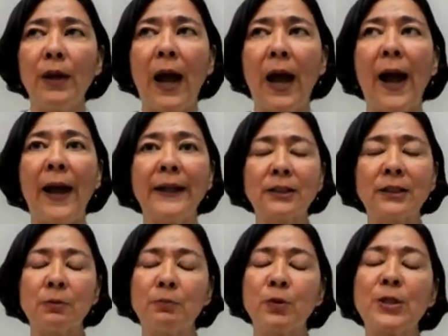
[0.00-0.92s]
I
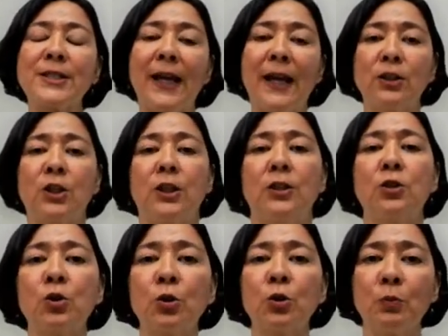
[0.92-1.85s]
present this
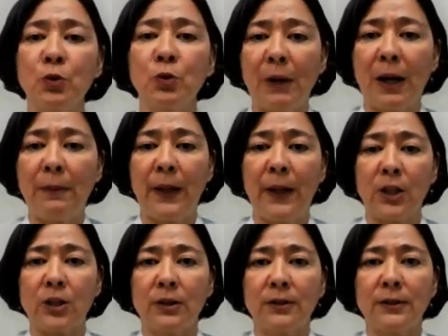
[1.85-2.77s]
to my
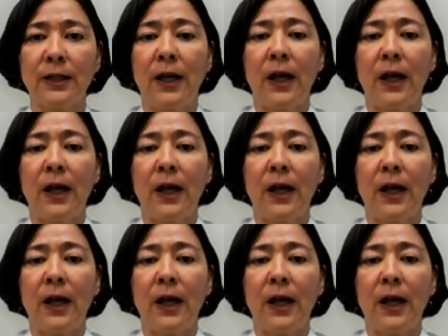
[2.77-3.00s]
patients.